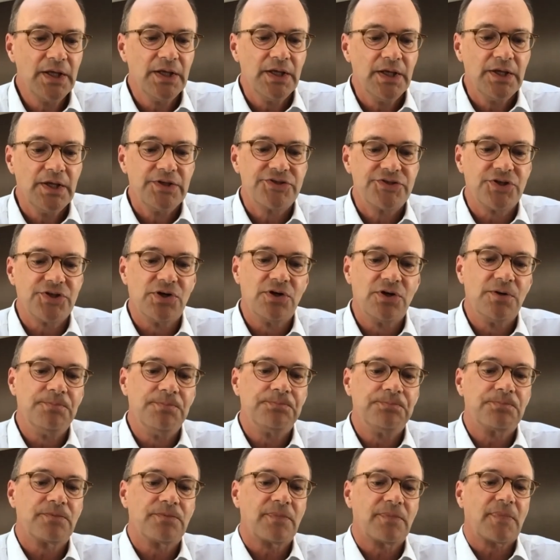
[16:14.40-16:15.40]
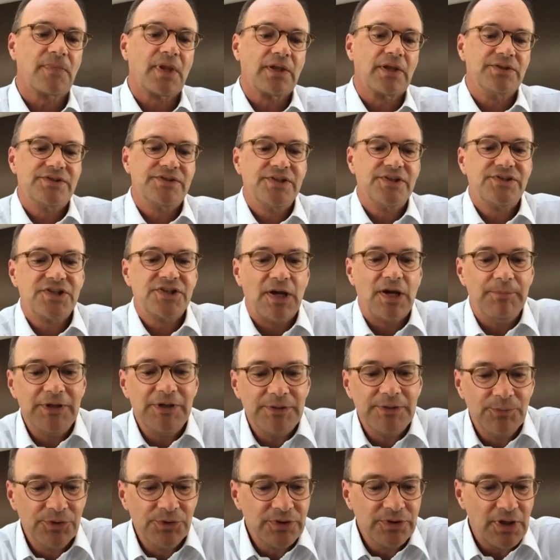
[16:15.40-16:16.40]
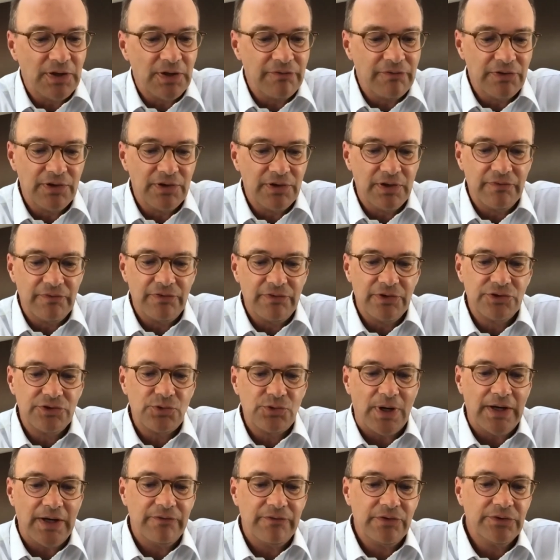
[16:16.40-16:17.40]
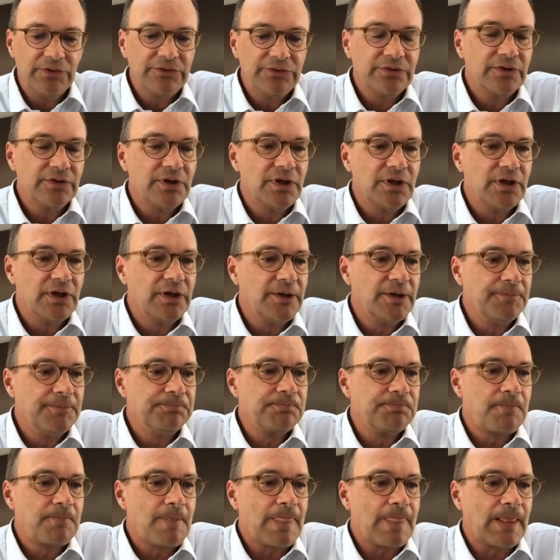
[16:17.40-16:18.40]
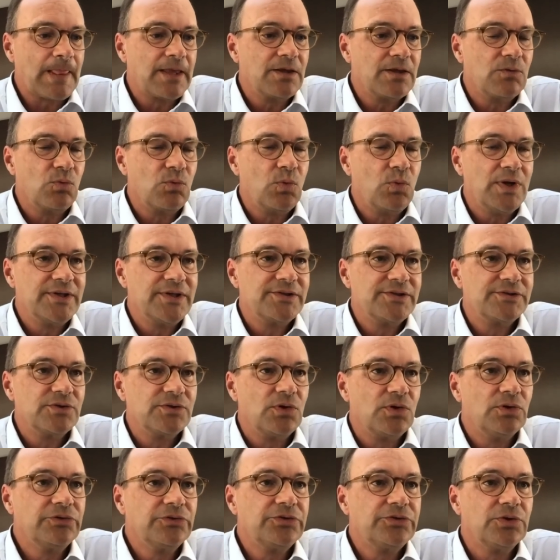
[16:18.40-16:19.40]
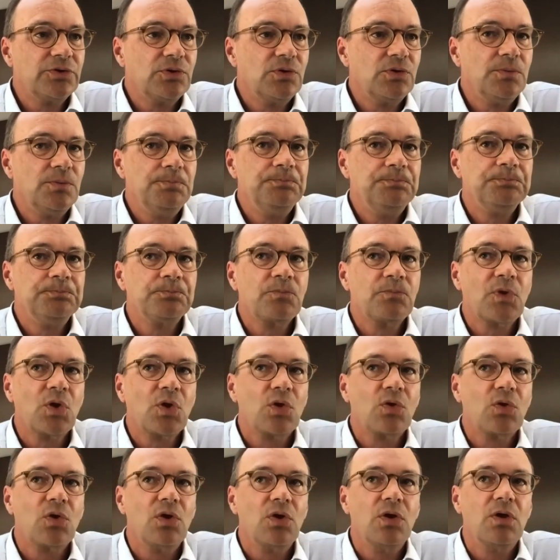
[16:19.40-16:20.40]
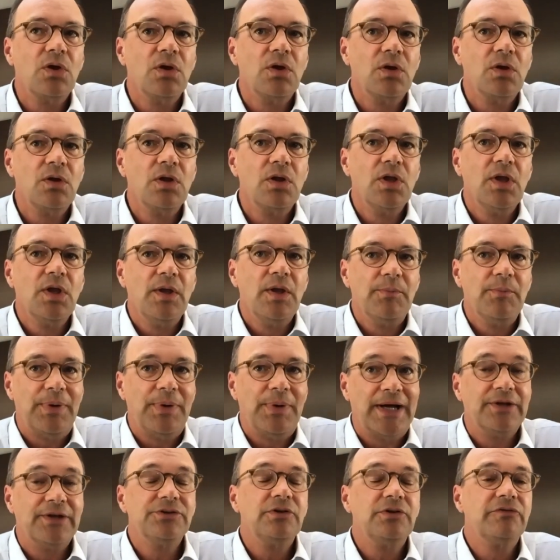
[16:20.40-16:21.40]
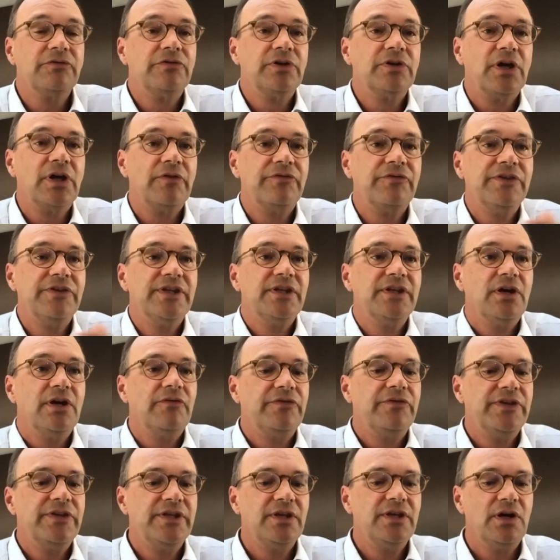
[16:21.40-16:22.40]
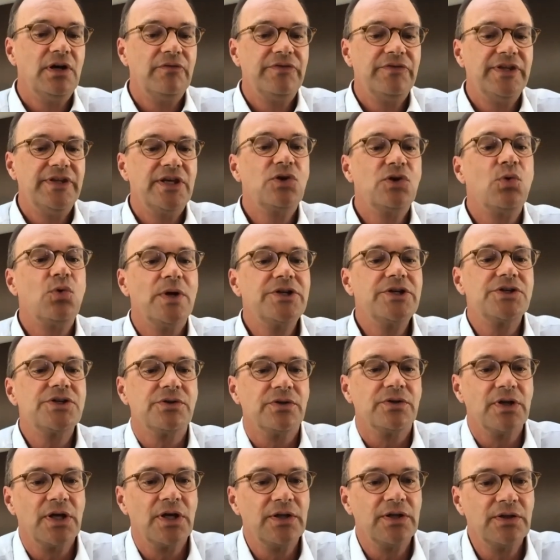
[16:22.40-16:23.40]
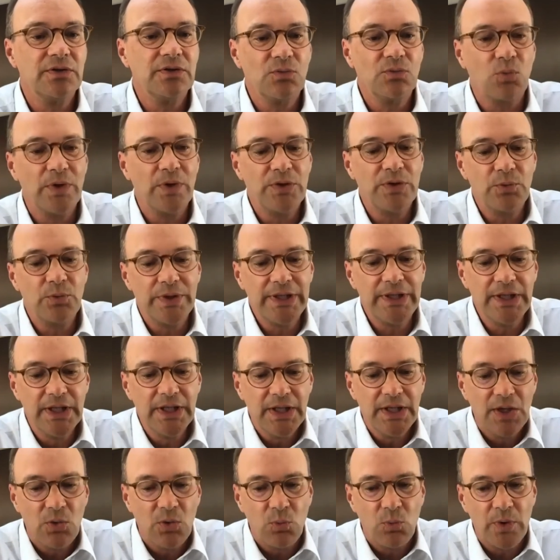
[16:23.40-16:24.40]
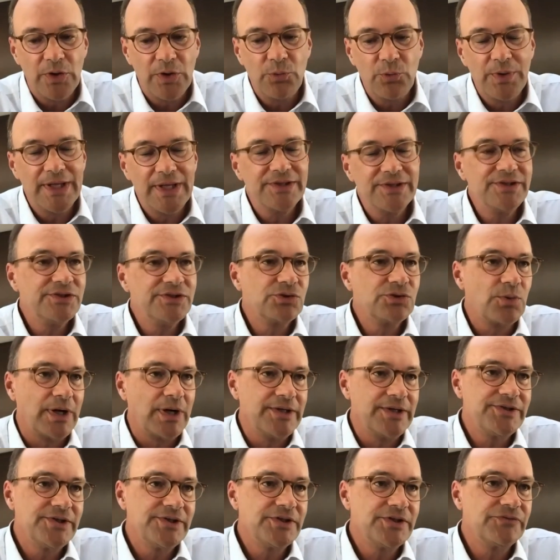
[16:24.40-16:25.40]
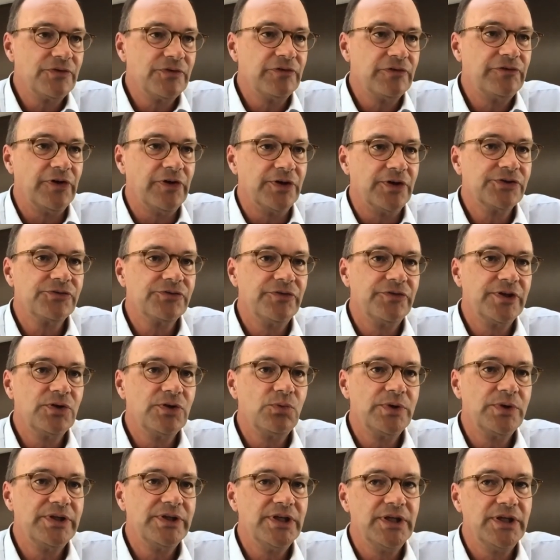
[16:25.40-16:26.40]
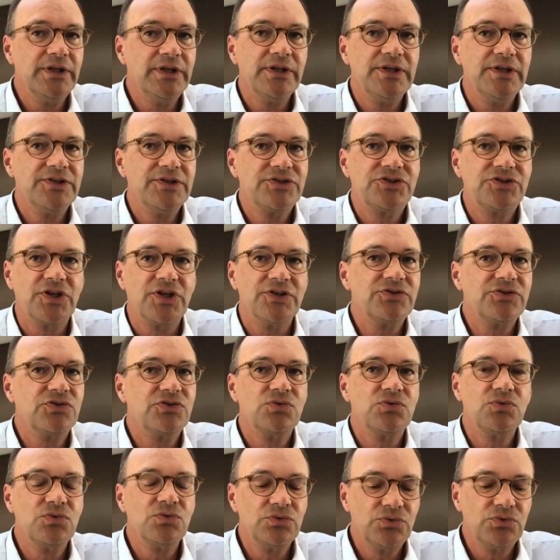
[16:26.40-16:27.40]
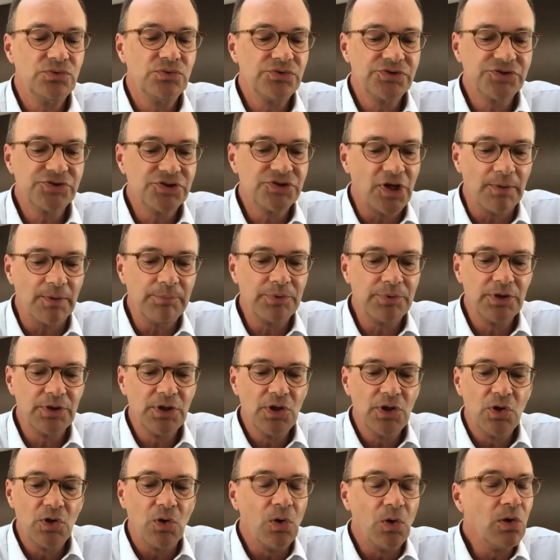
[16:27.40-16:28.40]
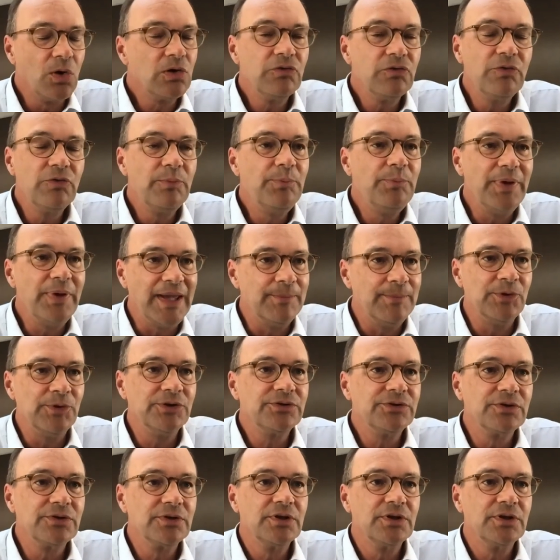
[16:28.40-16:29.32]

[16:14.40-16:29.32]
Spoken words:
So this commitment of our drivers was also part of the equation. And when we had this crisis, the first thing we did is just to stop all the payment